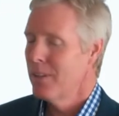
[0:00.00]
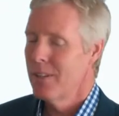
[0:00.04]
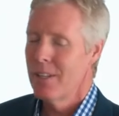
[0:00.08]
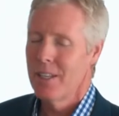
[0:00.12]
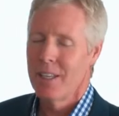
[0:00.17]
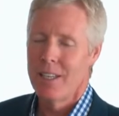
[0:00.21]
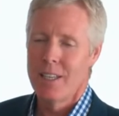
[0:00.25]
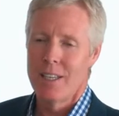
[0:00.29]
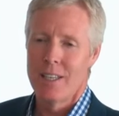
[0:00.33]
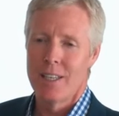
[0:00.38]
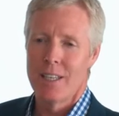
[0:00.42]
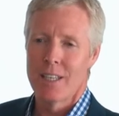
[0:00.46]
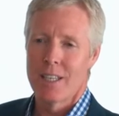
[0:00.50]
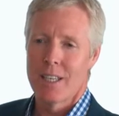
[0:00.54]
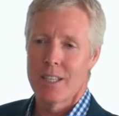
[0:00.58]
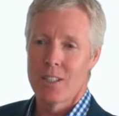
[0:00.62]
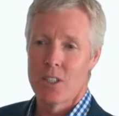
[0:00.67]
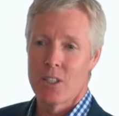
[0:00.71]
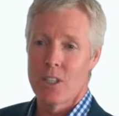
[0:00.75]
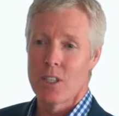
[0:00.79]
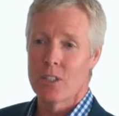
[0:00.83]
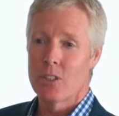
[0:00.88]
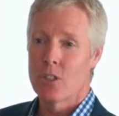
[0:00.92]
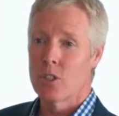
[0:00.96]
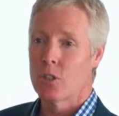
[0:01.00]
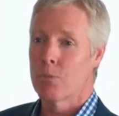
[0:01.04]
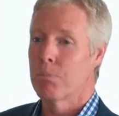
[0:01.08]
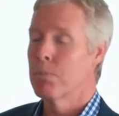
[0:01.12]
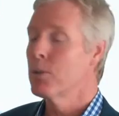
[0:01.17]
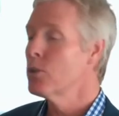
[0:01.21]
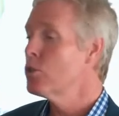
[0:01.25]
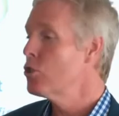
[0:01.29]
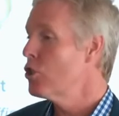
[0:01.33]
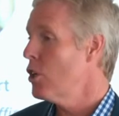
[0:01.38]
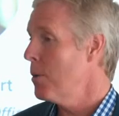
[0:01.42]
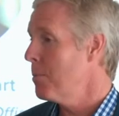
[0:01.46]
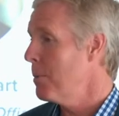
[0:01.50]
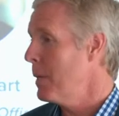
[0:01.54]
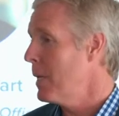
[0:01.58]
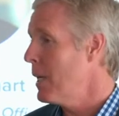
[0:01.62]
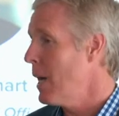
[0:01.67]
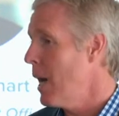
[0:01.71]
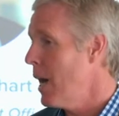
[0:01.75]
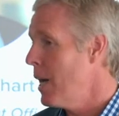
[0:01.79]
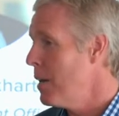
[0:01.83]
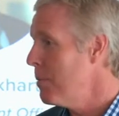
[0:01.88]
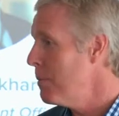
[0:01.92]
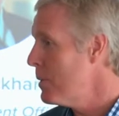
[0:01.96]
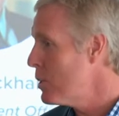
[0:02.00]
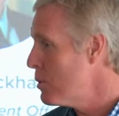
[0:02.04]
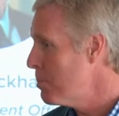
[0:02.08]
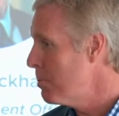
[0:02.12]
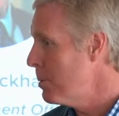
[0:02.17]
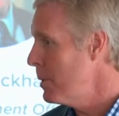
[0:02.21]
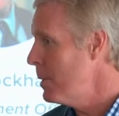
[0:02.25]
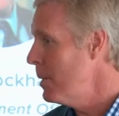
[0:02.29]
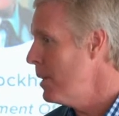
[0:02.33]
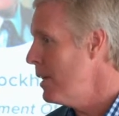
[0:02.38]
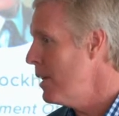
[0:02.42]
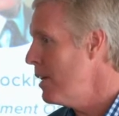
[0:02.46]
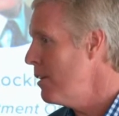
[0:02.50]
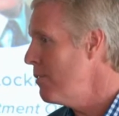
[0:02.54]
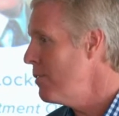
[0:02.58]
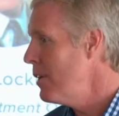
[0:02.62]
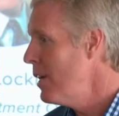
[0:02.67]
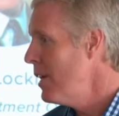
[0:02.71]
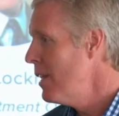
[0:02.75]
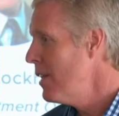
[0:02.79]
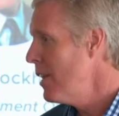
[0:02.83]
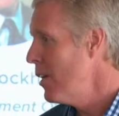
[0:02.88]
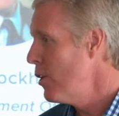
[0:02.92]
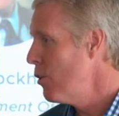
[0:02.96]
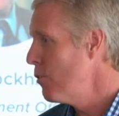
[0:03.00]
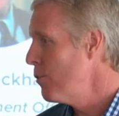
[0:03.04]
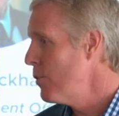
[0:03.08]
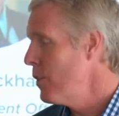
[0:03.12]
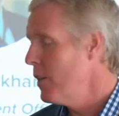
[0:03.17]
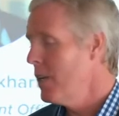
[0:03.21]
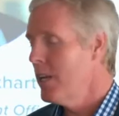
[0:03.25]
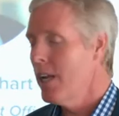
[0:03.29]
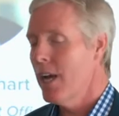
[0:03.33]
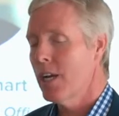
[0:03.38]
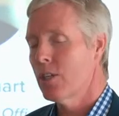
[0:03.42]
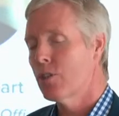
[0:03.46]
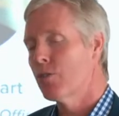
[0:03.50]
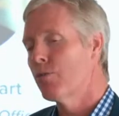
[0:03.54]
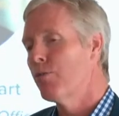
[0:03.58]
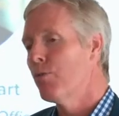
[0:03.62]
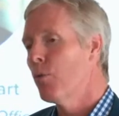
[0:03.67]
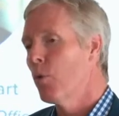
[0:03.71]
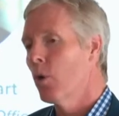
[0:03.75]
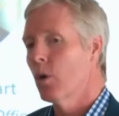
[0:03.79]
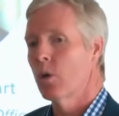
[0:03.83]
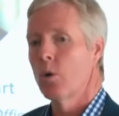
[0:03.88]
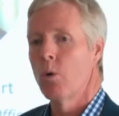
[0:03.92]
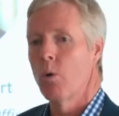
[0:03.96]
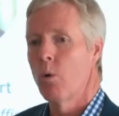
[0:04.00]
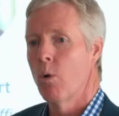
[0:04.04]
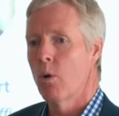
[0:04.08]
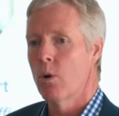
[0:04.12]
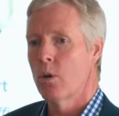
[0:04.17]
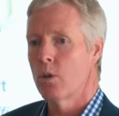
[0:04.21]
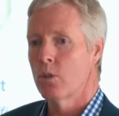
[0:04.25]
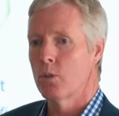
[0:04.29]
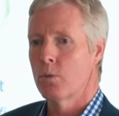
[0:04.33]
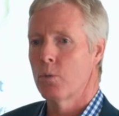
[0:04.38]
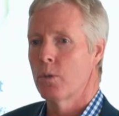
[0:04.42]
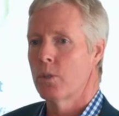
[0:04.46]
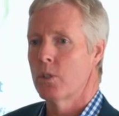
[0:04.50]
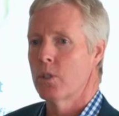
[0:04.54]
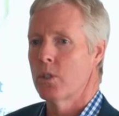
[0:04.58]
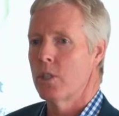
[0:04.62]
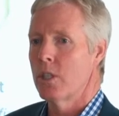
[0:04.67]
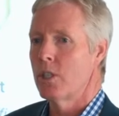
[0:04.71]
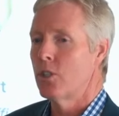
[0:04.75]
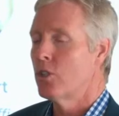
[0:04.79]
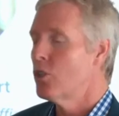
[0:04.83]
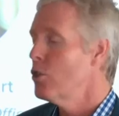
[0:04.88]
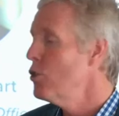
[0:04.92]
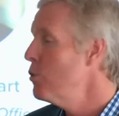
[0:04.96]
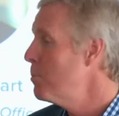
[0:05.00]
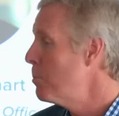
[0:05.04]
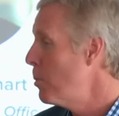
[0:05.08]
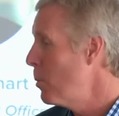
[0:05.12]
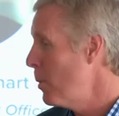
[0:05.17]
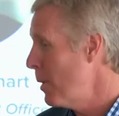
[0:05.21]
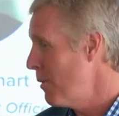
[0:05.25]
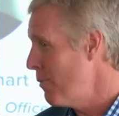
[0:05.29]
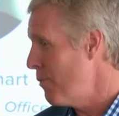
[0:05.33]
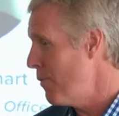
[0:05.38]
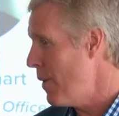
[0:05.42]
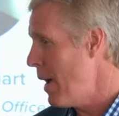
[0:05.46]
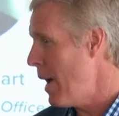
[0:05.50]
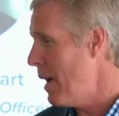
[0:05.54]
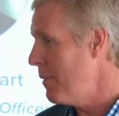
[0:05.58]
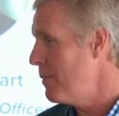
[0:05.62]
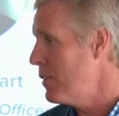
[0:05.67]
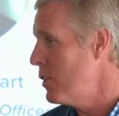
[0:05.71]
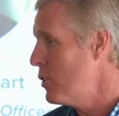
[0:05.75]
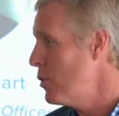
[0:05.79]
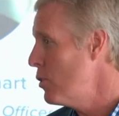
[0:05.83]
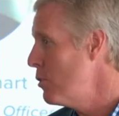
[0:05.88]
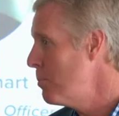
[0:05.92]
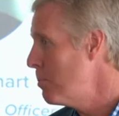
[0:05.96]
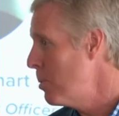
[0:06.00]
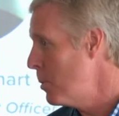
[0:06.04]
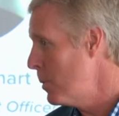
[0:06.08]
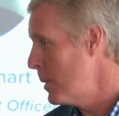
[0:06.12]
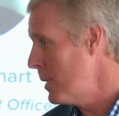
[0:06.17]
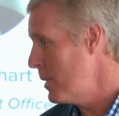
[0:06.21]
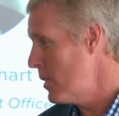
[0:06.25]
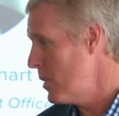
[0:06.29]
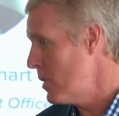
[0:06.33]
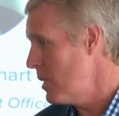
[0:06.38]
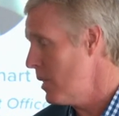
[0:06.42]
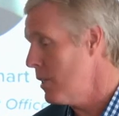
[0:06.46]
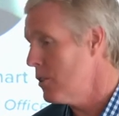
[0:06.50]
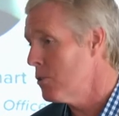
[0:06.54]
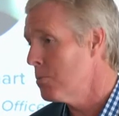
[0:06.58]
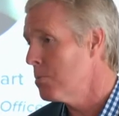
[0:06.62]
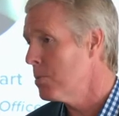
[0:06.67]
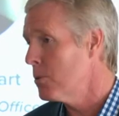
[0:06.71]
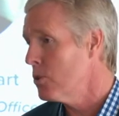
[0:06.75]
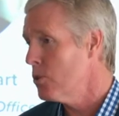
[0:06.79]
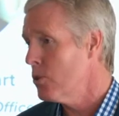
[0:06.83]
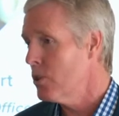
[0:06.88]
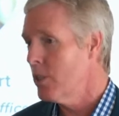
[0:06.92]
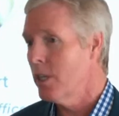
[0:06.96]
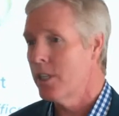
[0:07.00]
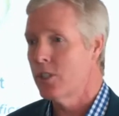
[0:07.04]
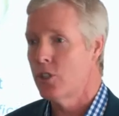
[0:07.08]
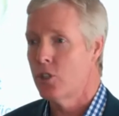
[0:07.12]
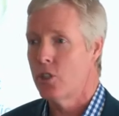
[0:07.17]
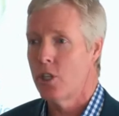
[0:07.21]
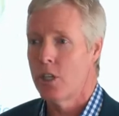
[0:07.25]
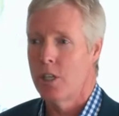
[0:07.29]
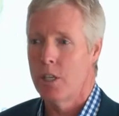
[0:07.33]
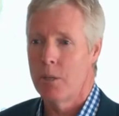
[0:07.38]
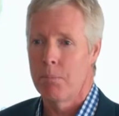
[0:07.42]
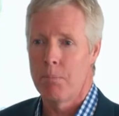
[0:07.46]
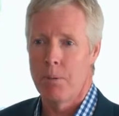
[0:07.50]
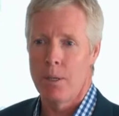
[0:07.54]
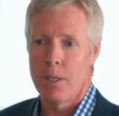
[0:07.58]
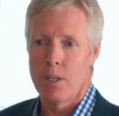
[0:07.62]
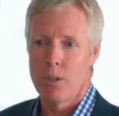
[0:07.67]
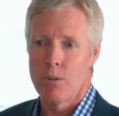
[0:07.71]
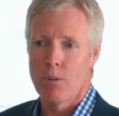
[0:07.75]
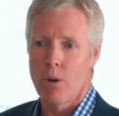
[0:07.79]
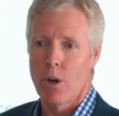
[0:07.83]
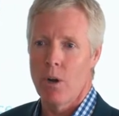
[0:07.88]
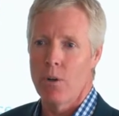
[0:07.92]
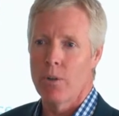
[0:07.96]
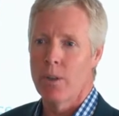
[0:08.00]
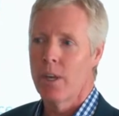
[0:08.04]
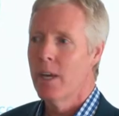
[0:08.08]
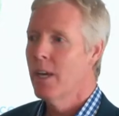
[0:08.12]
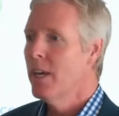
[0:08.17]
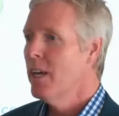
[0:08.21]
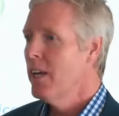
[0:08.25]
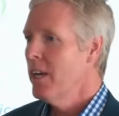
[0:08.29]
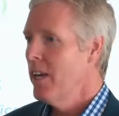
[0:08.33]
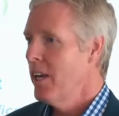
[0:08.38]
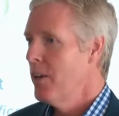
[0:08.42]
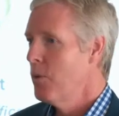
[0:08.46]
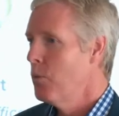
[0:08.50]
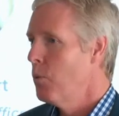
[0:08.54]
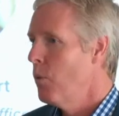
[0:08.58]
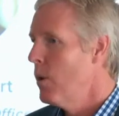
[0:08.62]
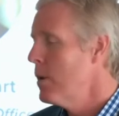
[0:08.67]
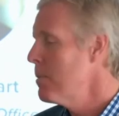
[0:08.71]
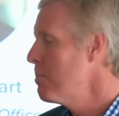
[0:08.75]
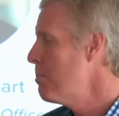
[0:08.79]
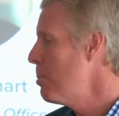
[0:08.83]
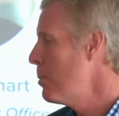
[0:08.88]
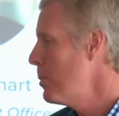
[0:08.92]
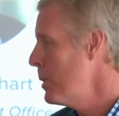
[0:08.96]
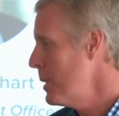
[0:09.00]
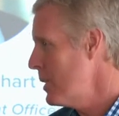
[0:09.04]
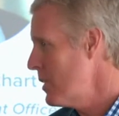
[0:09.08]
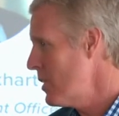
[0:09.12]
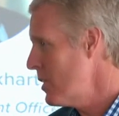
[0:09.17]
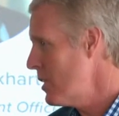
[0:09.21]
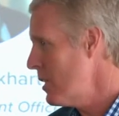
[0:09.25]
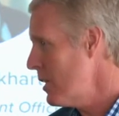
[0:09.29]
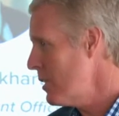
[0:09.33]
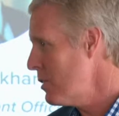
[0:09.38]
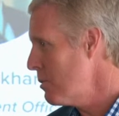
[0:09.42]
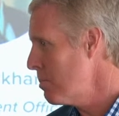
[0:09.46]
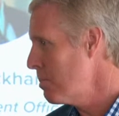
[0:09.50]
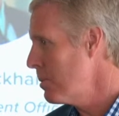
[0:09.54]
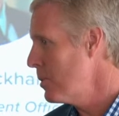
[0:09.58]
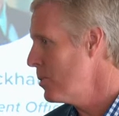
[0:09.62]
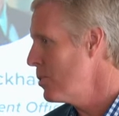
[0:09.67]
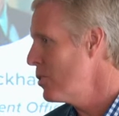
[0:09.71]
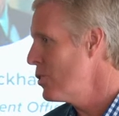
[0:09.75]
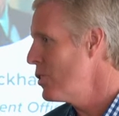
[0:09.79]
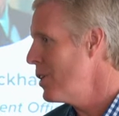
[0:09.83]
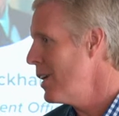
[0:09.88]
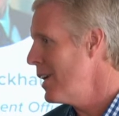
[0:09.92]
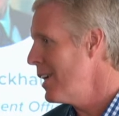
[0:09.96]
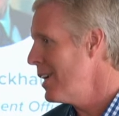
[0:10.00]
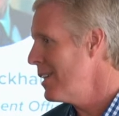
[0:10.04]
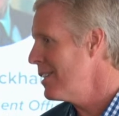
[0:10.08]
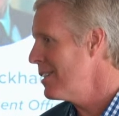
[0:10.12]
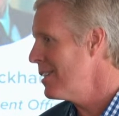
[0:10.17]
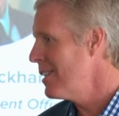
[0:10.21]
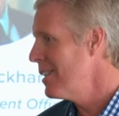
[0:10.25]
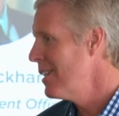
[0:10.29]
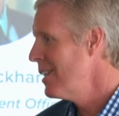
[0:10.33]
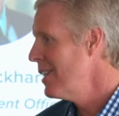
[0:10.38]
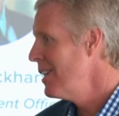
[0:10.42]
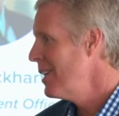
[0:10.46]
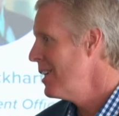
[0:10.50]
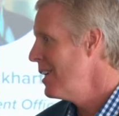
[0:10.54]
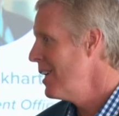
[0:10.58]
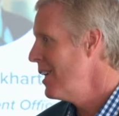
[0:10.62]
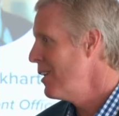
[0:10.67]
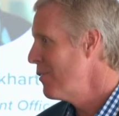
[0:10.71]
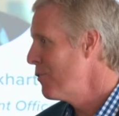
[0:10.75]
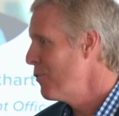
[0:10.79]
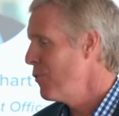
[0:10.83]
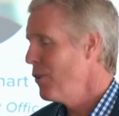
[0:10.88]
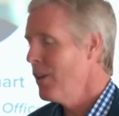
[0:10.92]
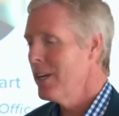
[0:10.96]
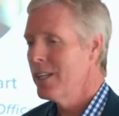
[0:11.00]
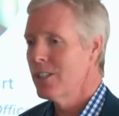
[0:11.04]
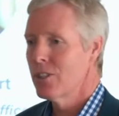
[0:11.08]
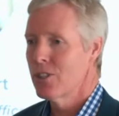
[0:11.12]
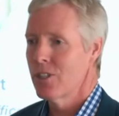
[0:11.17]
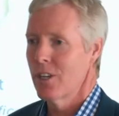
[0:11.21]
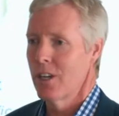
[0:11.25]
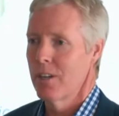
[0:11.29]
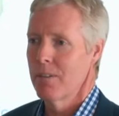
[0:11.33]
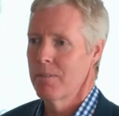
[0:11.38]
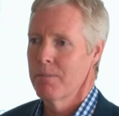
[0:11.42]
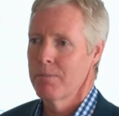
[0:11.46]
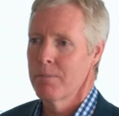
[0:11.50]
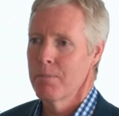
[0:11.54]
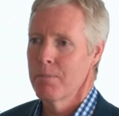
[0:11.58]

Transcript: The consensus blue chip economists believe that over the next four quarters we'll see 2.5 to 2.6% GDP growth and 1.6% inflation.